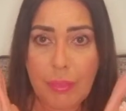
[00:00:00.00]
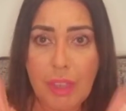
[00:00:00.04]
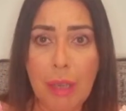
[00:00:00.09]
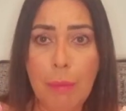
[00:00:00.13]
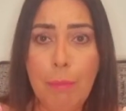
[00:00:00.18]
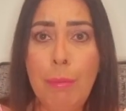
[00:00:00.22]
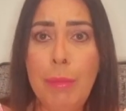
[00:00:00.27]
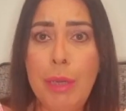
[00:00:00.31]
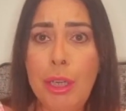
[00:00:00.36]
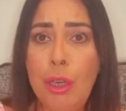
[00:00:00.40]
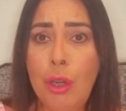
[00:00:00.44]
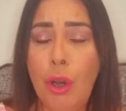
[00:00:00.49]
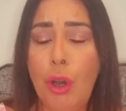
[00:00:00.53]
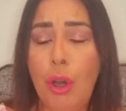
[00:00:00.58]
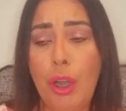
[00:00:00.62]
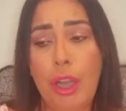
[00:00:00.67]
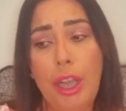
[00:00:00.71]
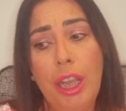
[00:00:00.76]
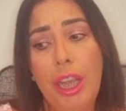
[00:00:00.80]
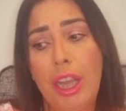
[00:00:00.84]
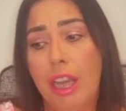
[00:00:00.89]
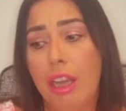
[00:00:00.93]

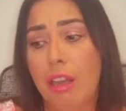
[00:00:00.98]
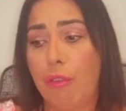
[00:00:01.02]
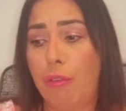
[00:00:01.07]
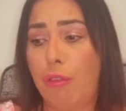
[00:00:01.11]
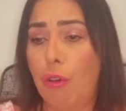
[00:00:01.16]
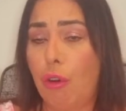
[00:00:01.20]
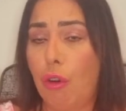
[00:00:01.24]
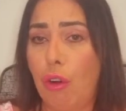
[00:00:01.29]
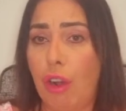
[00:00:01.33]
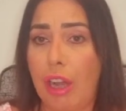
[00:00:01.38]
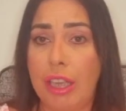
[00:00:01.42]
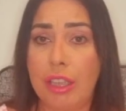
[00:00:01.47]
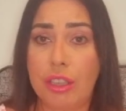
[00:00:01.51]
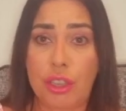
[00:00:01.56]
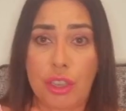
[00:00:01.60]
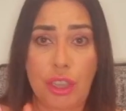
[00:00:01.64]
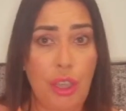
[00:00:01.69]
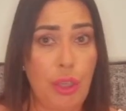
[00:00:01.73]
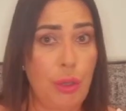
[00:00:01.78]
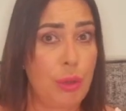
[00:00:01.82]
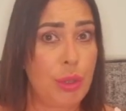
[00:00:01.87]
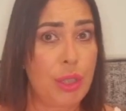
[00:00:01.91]
Minooy for
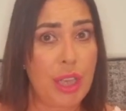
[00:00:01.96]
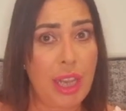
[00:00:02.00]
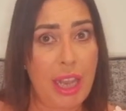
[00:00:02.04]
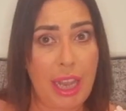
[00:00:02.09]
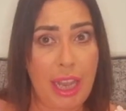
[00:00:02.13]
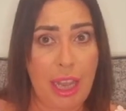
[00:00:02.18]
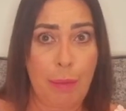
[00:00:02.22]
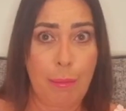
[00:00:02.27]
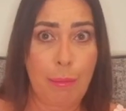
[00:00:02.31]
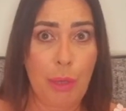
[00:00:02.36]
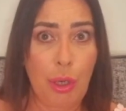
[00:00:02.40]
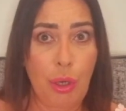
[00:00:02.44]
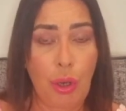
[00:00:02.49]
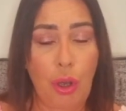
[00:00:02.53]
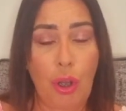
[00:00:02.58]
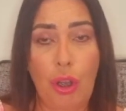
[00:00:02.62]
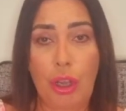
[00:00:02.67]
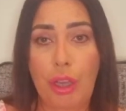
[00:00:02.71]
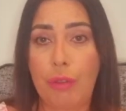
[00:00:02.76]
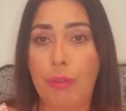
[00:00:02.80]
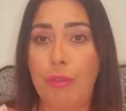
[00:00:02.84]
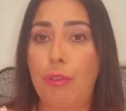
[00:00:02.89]
Susie at
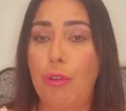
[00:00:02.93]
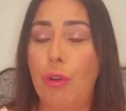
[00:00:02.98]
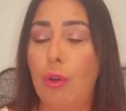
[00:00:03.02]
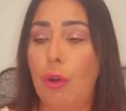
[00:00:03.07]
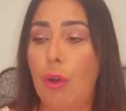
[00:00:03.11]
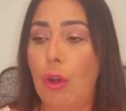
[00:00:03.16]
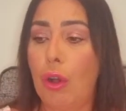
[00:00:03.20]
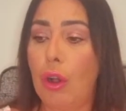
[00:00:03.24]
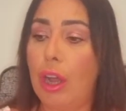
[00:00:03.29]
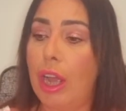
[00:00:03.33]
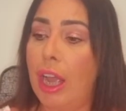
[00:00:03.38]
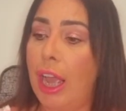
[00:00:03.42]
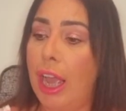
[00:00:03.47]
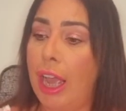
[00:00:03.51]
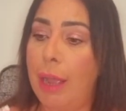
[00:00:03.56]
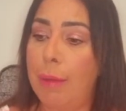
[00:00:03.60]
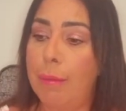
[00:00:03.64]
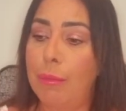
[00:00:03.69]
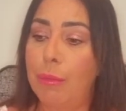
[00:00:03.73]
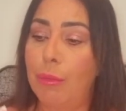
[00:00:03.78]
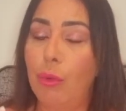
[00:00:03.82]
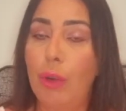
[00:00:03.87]
Minooy for
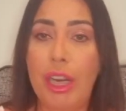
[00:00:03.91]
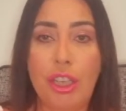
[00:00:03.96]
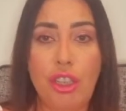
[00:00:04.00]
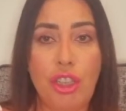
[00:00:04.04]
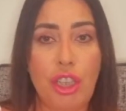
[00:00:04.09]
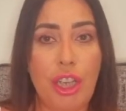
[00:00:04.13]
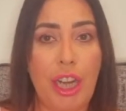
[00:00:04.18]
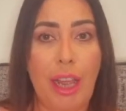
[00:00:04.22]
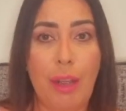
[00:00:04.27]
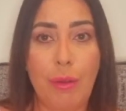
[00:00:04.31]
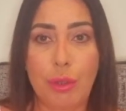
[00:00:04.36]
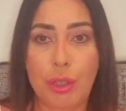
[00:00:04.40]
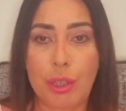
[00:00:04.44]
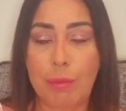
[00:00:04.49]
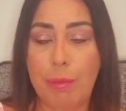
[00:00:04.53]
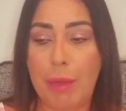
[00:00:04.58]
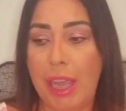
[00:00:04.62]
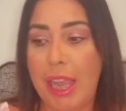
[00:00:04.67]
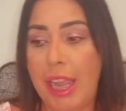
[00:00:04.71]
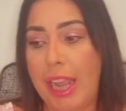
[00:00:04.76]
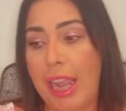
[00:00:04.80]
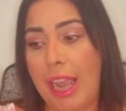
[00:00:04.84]
um, reaching out to
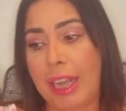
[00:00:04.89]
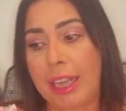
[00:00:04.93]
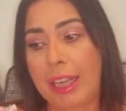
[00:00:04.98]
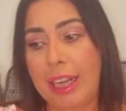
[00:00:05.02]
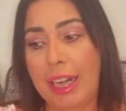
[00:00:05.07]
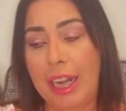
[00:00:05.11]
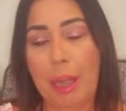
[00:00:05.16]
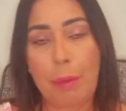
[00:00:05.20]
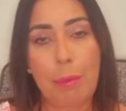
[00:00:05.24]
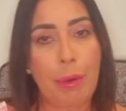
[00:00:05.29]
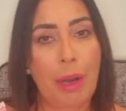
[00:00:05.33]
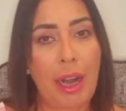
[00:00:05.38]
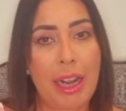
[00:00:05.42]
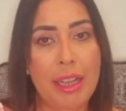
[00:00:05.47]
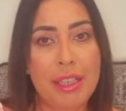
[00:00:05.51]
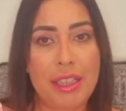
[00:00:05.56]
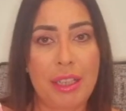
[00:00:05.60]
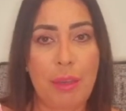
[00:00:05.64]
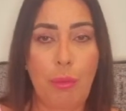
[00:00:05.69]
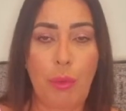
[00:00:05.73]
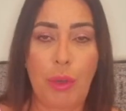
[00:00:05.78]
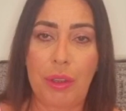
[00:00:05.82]
me and
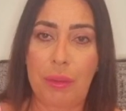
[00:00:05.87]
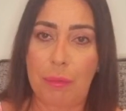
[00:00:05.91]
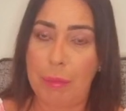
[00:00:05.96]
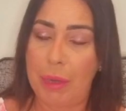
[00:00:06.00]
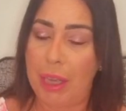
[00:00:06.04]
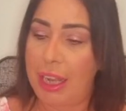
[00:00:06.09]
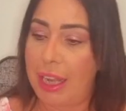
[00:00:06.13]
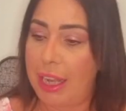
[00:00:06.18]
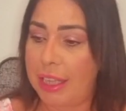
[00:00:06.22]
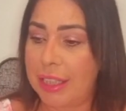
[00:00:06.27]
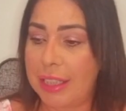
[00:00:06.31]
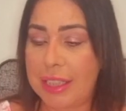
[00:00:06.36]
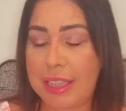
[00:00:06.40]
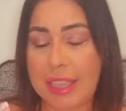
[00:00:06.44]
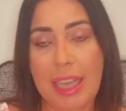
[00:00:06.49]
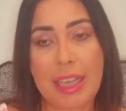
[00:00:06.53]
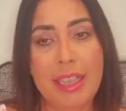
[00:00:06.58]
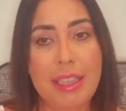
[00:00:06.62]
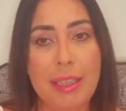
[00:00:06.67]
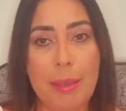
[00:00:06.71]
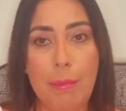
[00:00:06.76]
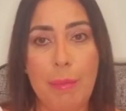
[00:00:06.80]
collaborating with me and
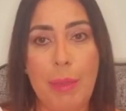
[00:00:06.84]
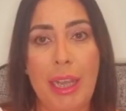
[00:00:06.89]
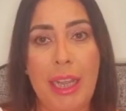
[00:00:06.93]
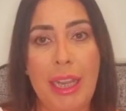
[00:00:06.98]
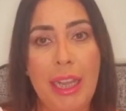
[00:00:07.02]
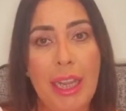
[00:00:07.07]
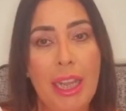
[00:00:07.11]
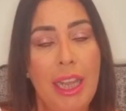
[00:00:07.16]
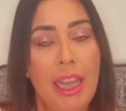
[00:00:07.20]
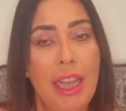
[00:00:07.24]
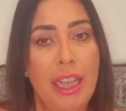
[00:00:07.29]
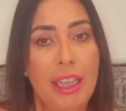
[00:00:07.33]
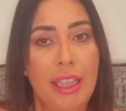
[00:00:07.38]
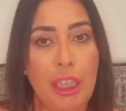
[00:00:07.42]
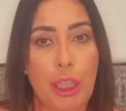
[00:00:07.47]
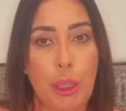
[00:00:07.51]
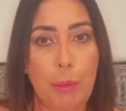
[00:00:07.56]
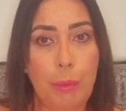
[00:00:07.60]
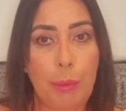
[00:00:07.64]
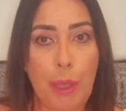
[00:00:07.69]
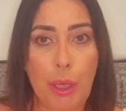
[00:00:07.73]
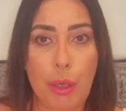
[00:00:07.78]
sending me
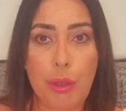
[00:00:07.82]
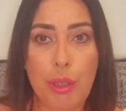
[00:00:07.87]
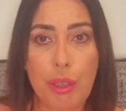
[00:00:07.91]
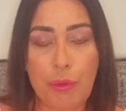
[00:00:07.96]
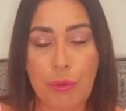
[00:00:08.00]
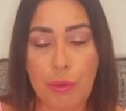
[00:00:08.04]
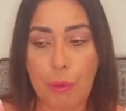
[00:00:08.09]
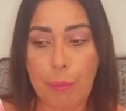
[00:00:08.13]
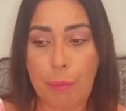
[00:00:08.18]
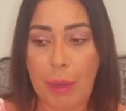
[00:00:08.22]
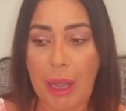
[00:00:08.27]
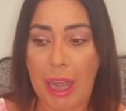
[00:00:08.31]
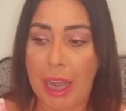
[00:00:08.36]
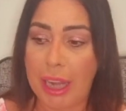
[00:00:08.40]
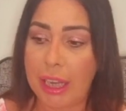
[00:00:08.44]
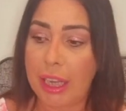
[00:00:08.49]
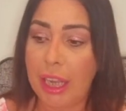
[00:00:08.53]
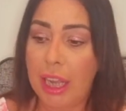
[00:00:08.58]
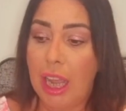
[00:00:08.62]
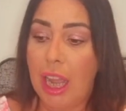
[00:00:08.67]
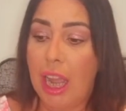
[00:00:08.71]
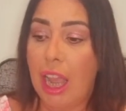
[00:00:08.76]
this beautiful bag.